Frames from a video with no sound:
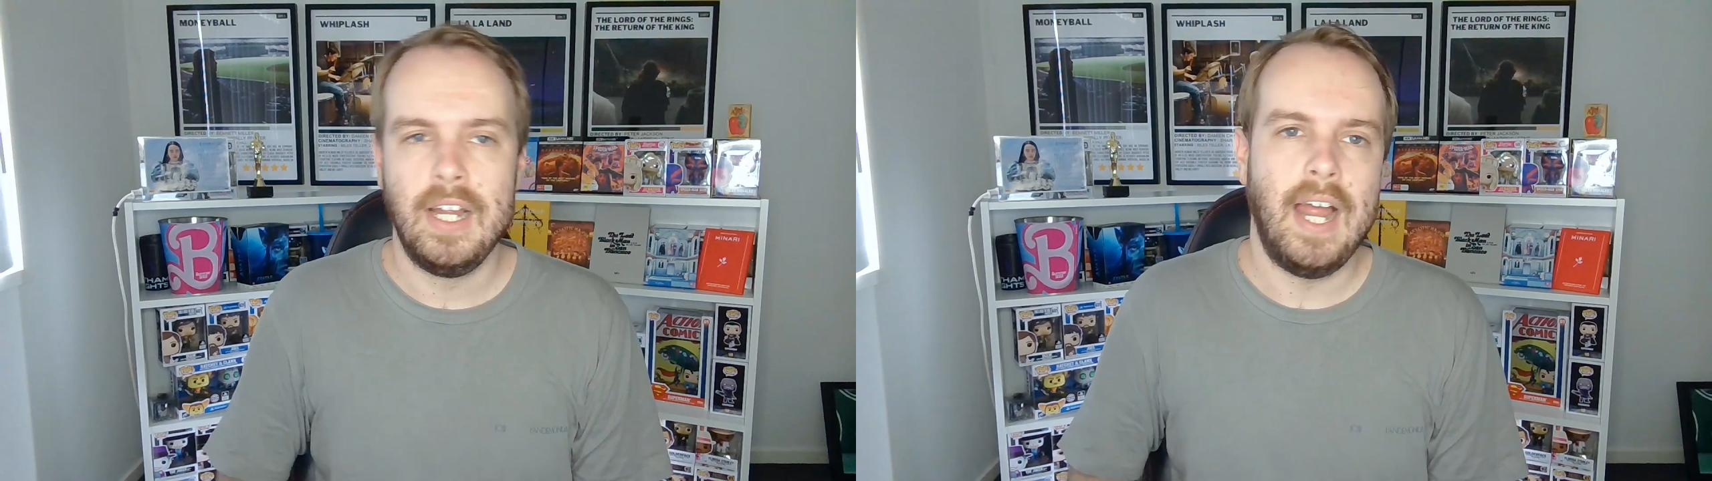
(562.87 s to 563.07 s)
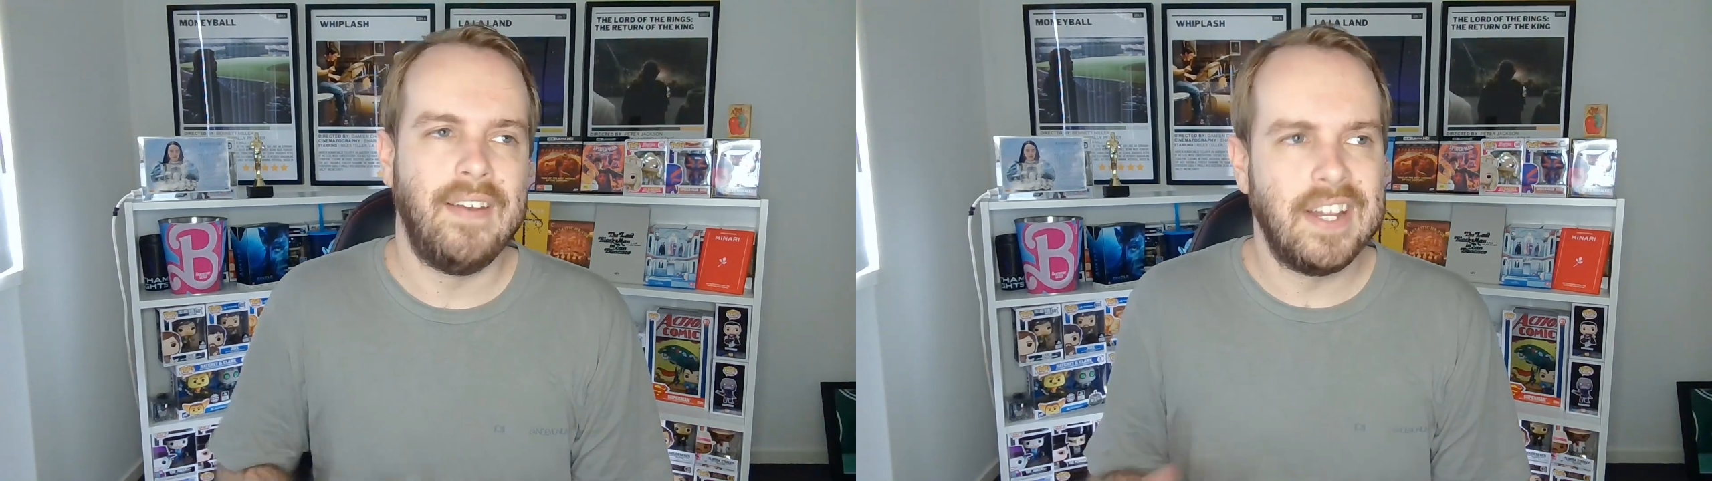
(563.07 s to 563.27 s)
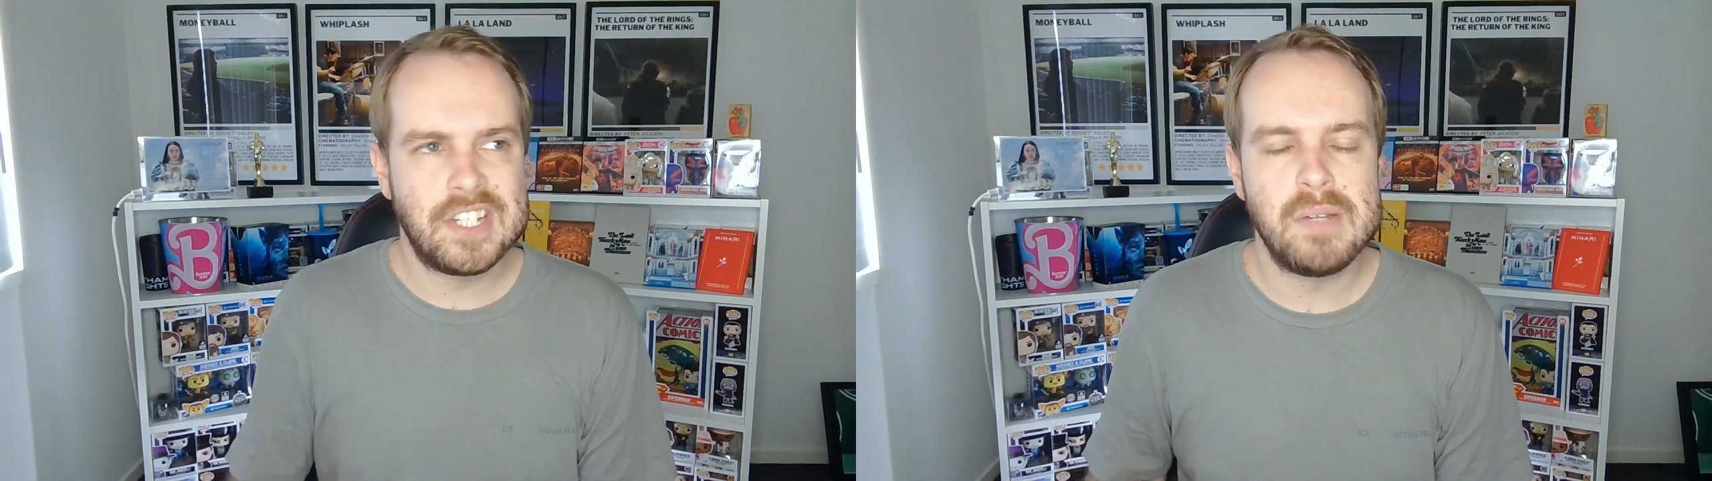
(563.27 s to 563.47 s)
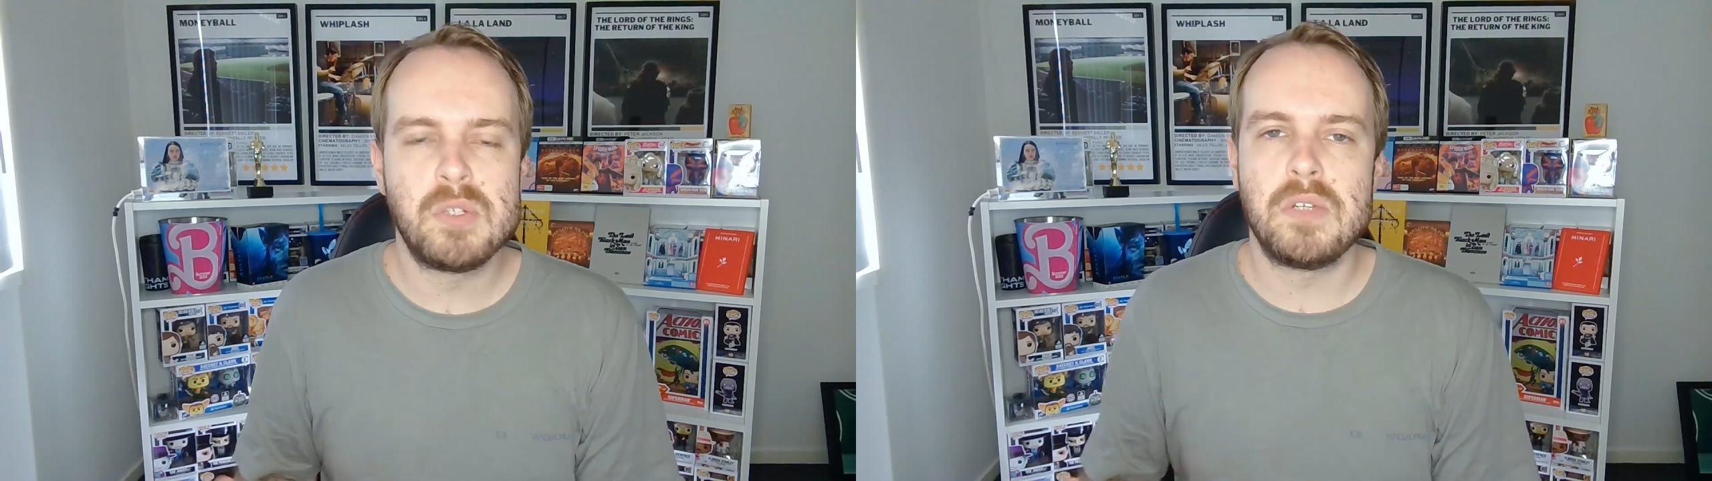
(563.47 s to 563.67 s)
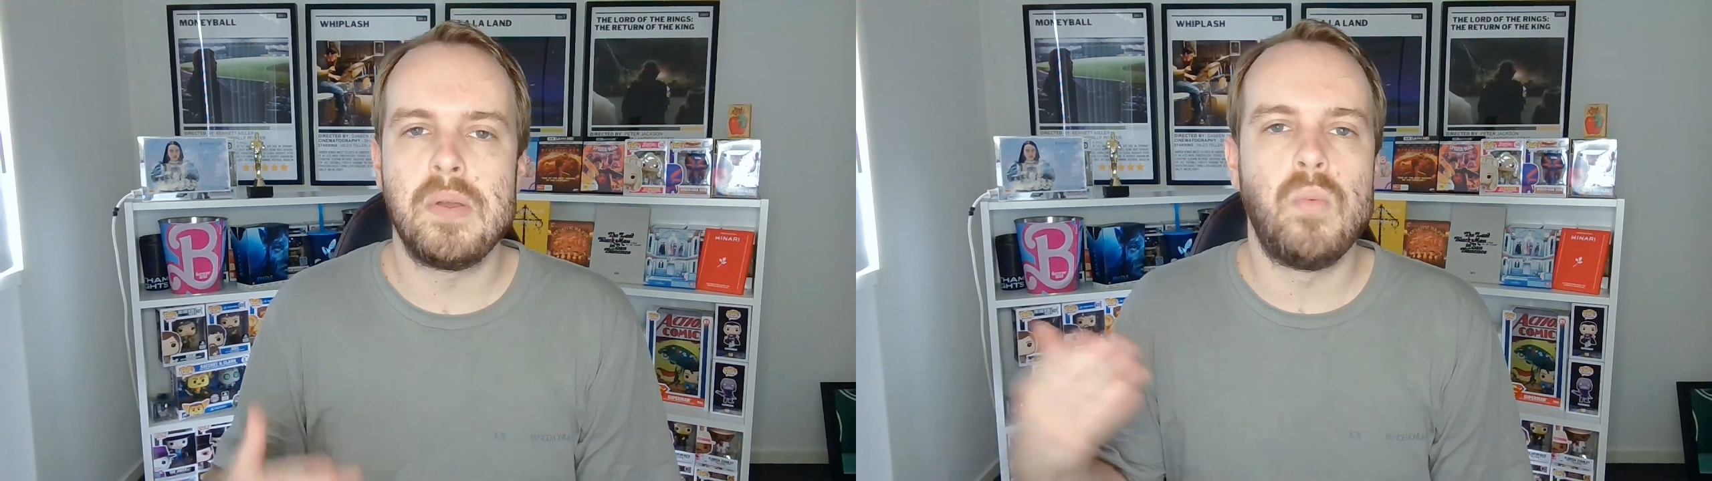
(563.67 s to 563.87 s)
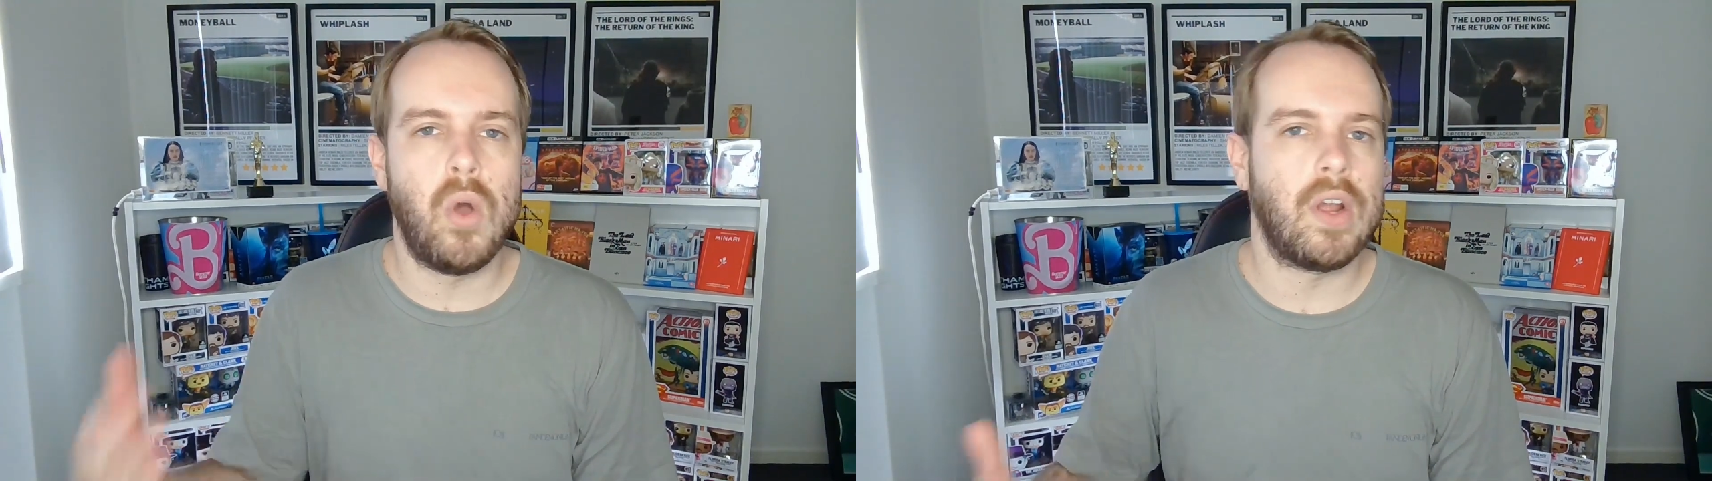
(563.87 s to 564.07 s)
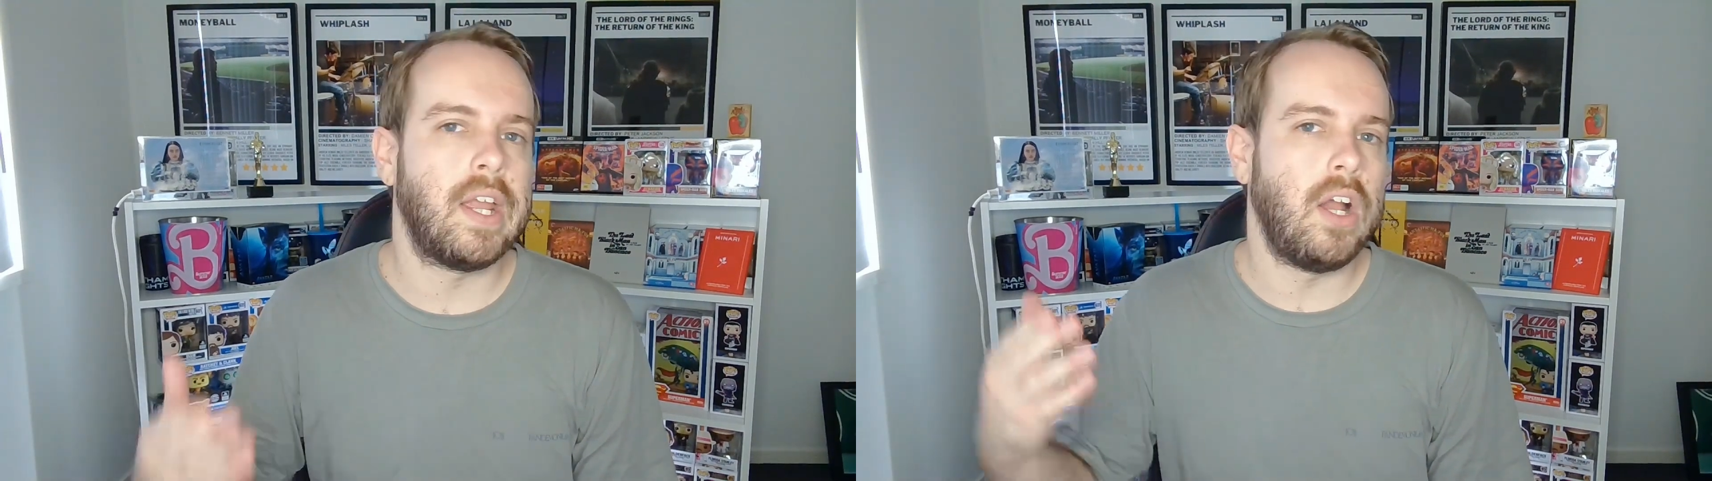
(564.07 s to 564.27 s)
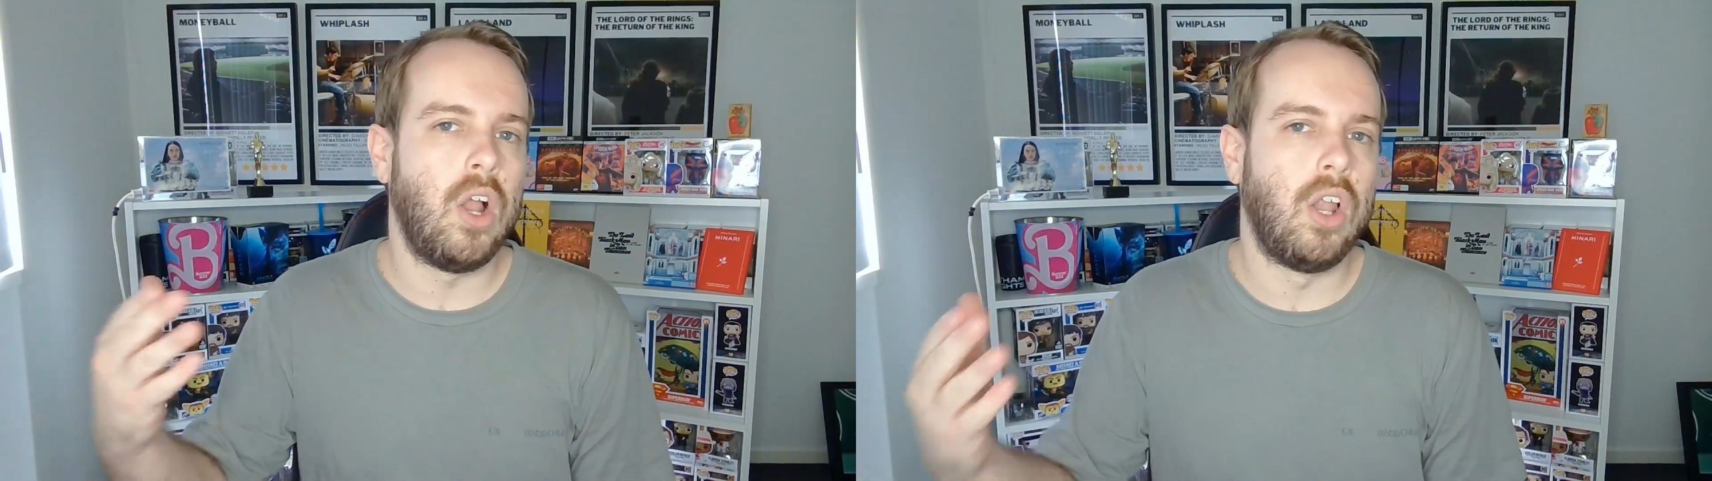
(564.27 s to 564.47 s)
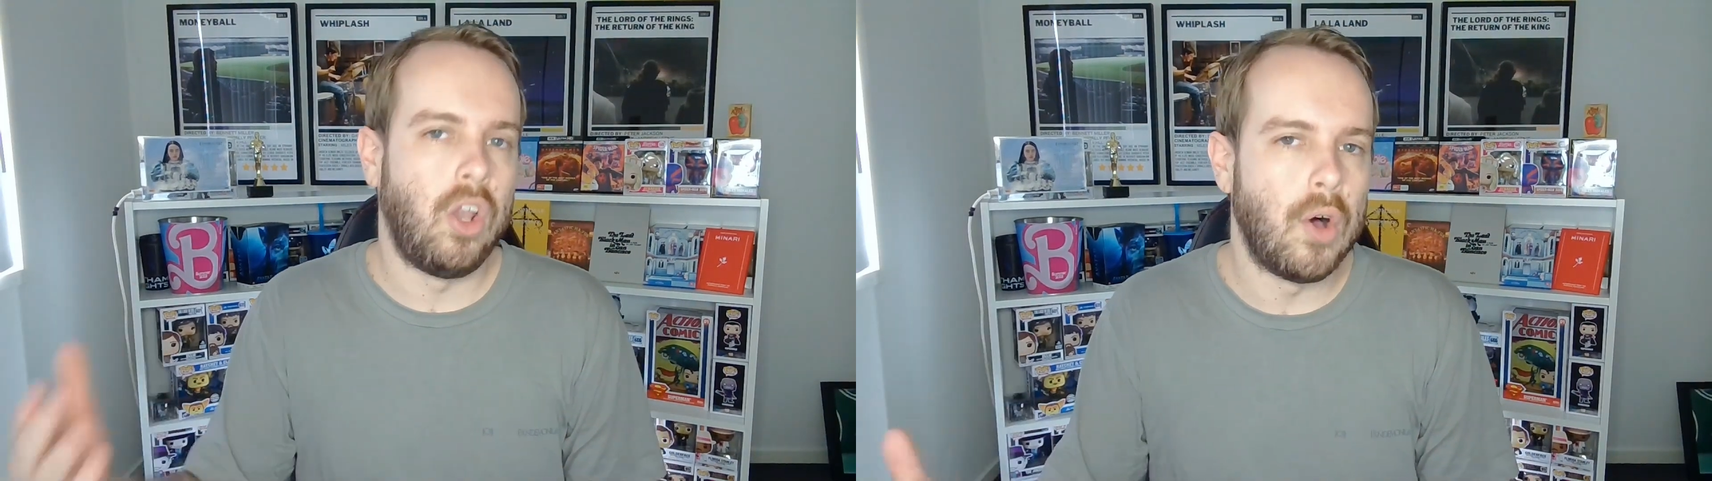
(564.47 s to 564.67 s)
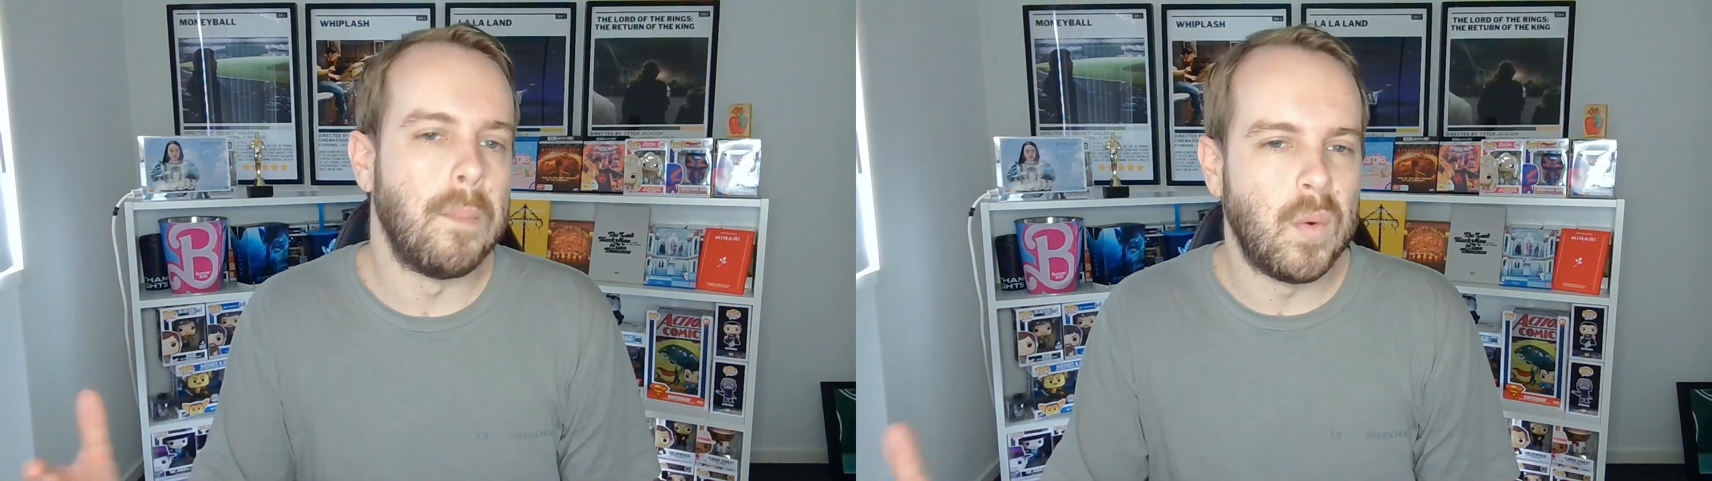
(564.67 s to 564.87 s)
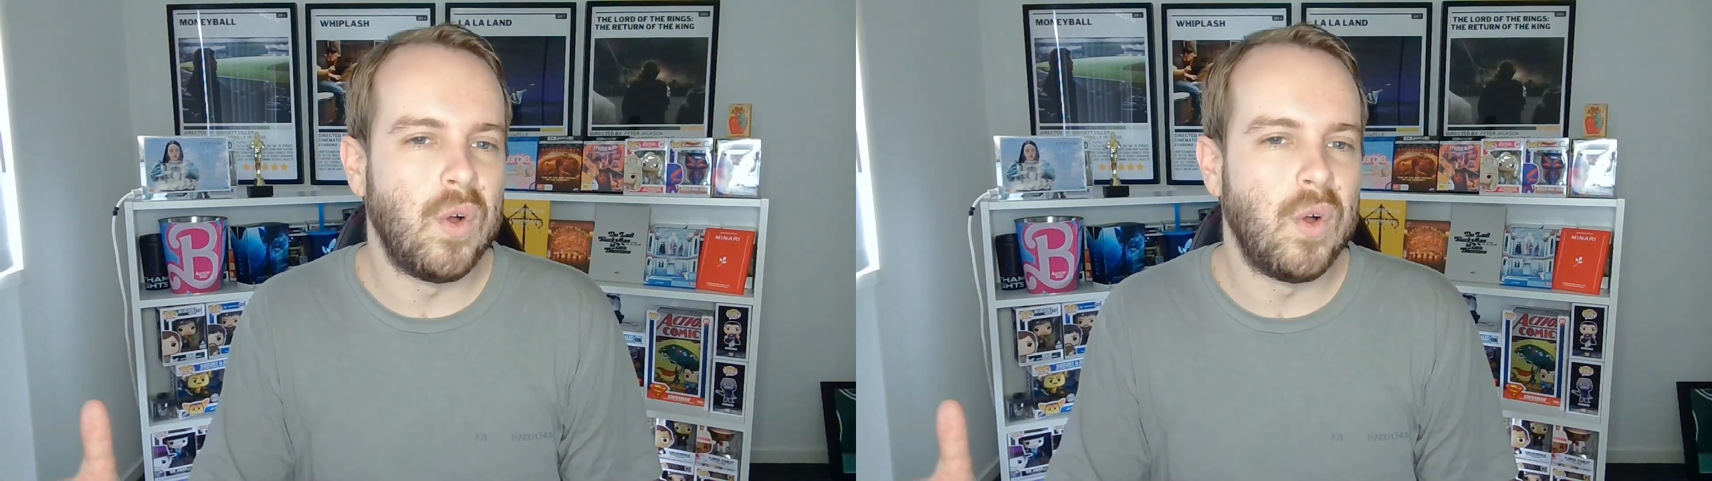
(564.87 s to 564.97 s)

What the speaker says: And that seems to be working a lot more